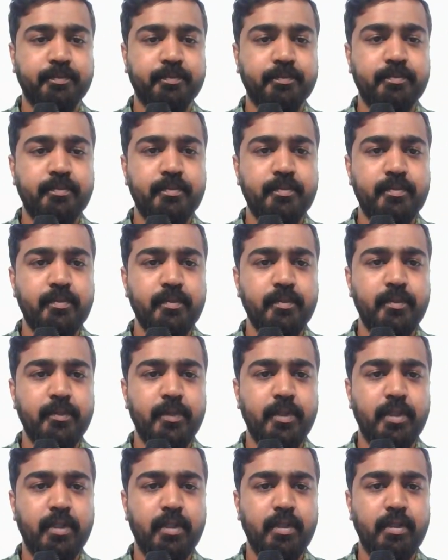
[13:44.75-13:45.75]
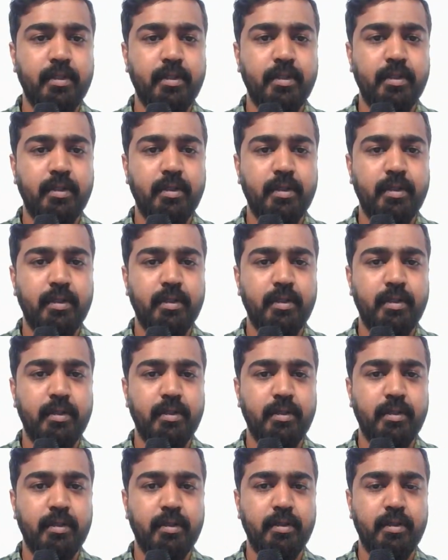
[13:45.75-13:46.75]

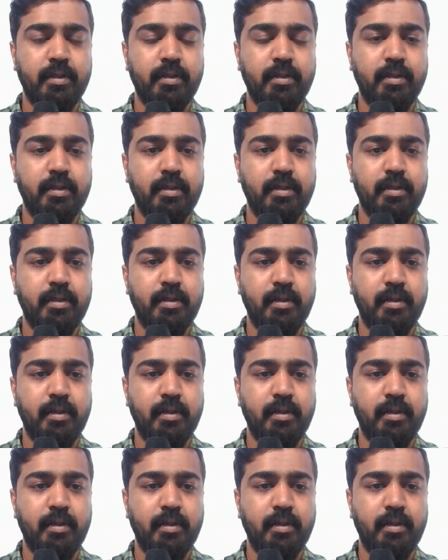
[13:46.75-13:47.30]
Nothing is said.